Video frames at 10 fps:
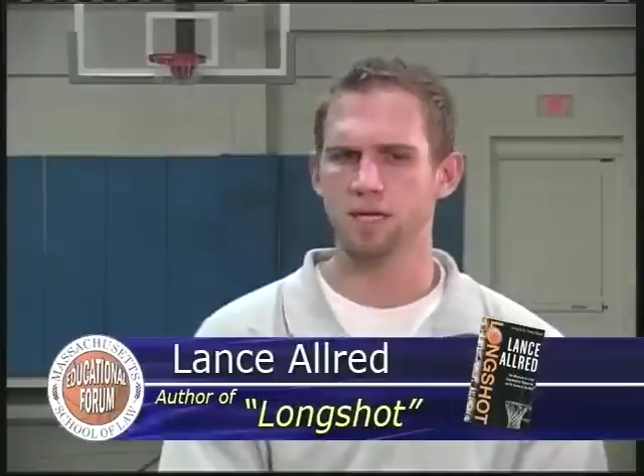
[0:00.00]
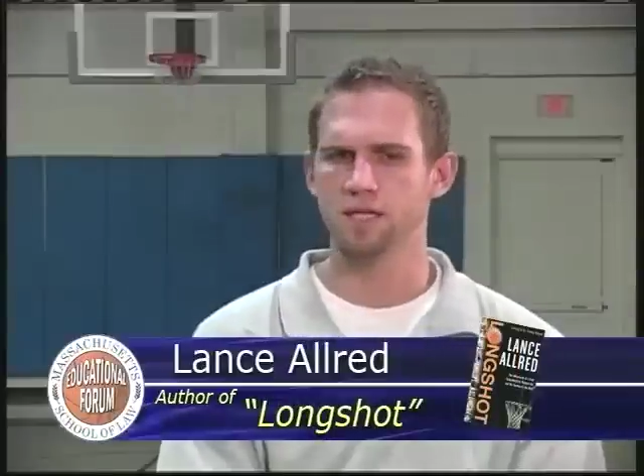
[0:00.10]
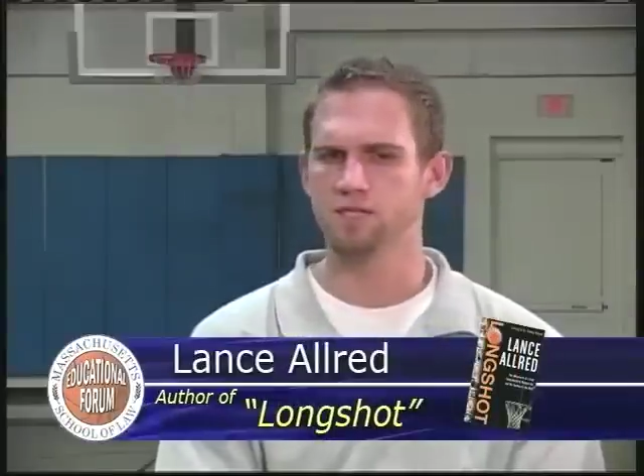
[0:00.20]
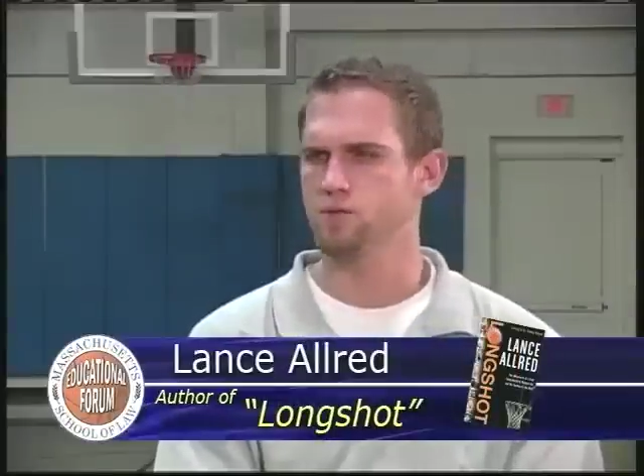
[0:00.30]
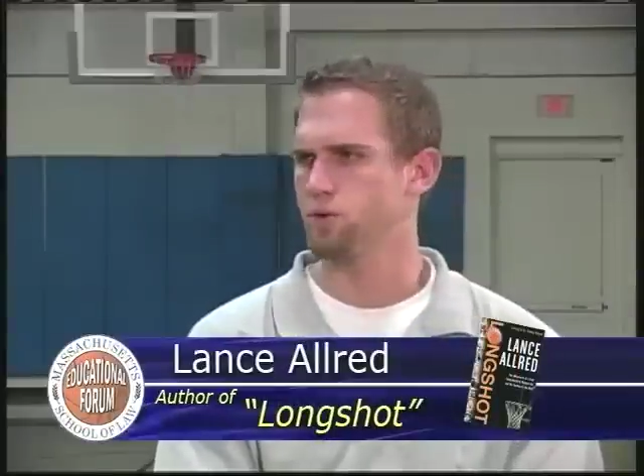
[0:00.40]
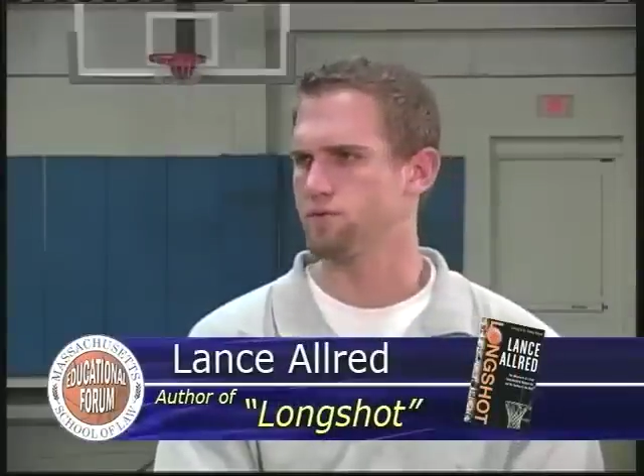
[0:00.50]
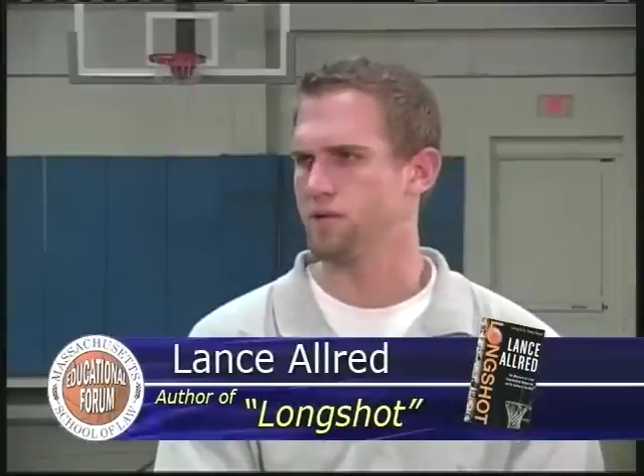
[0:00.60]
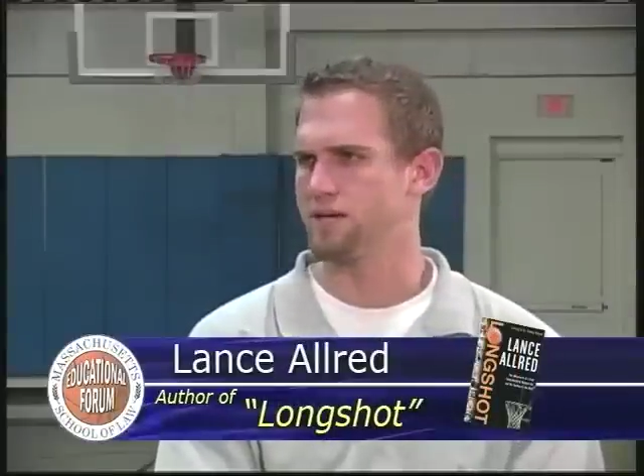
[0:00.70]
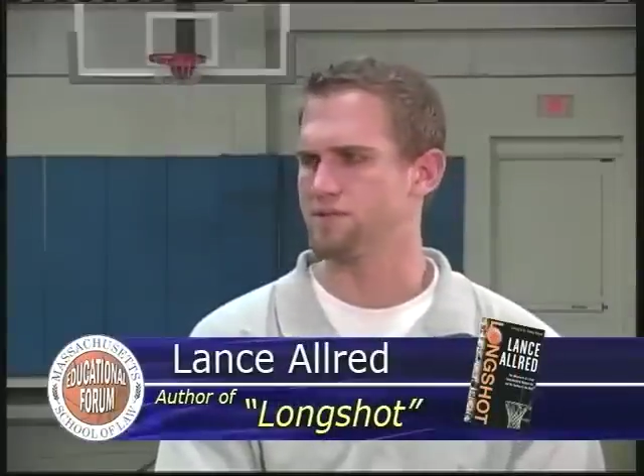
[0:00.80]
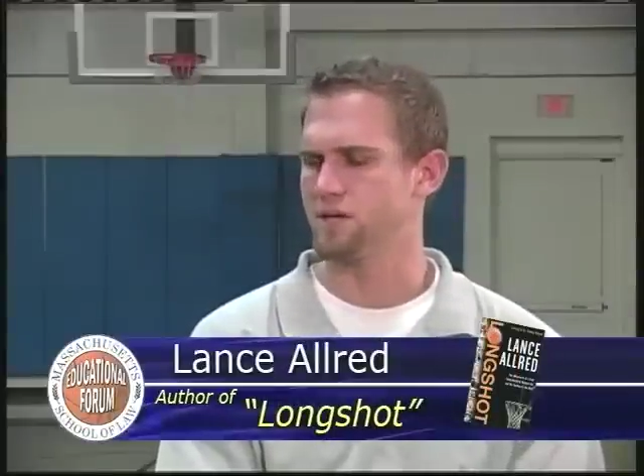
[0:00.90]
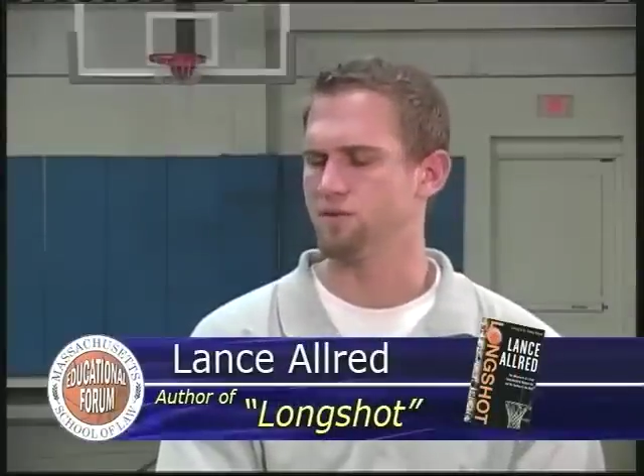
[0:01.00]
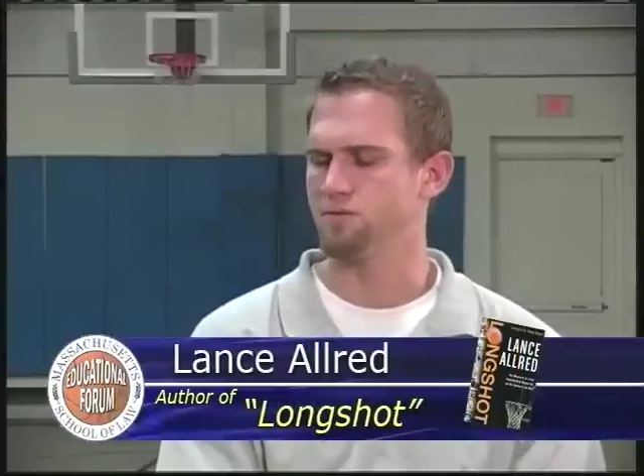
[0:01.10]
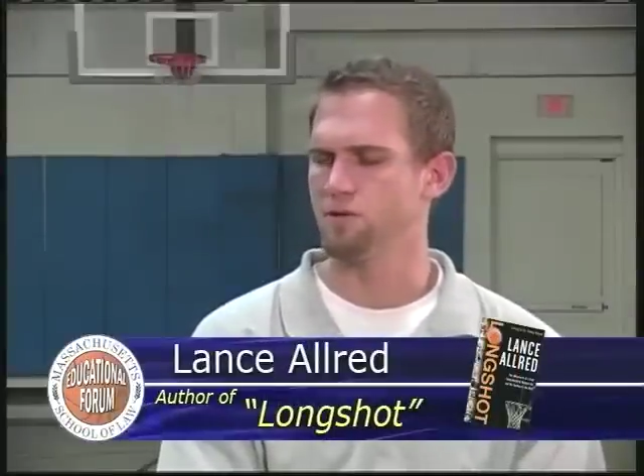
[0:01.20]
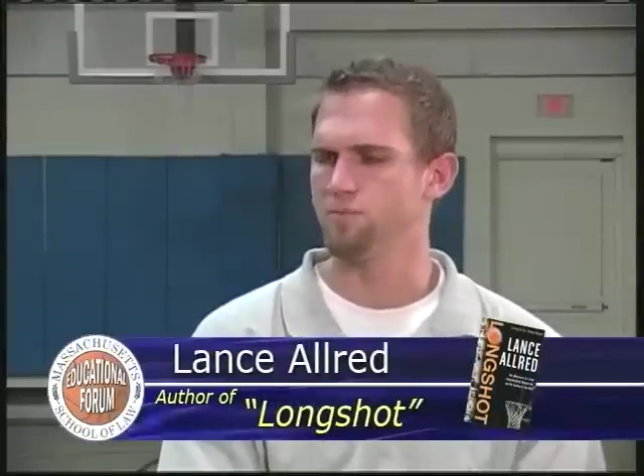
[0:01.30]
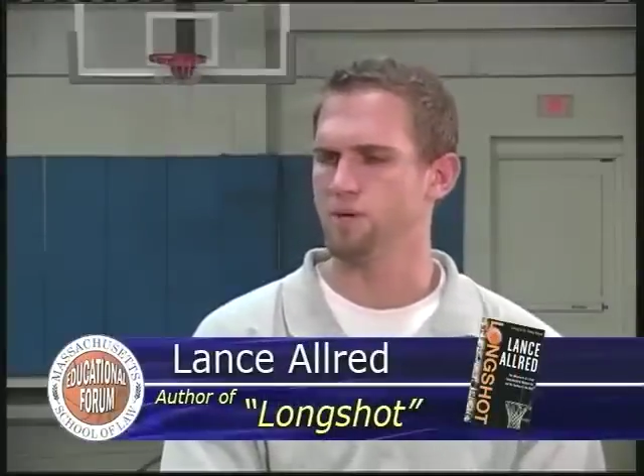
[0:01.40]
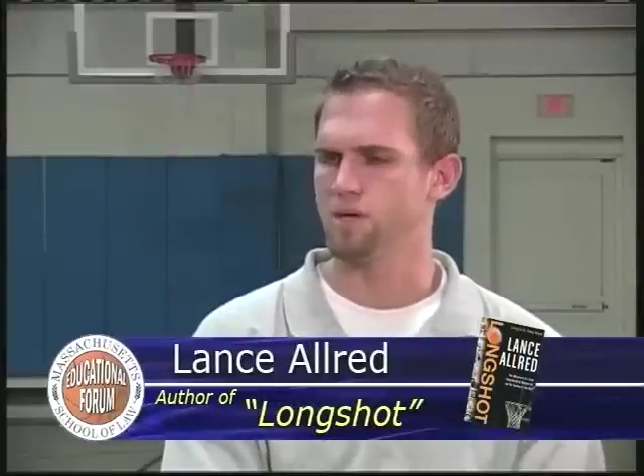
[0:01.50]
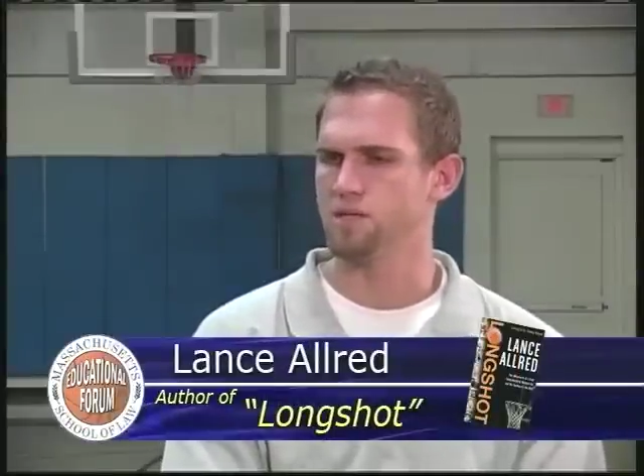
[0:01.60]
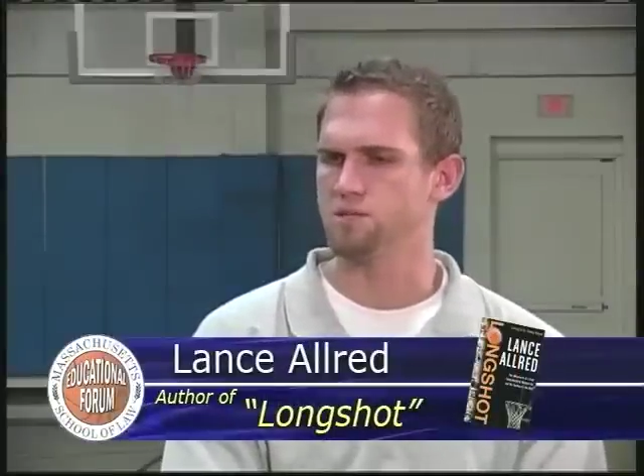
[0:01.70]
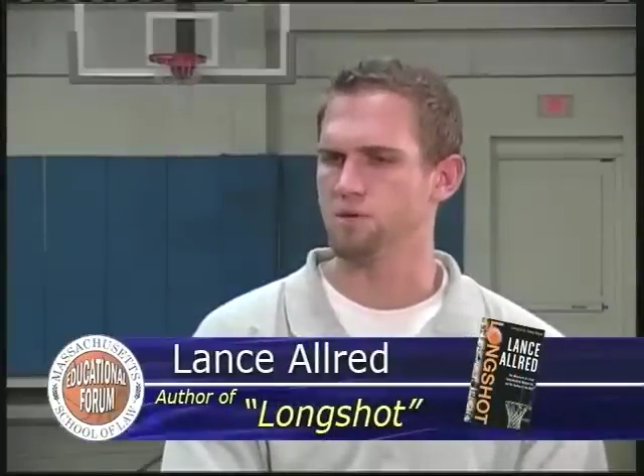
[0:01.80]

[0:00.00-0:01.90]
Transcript: any sort of lifestyle, really, because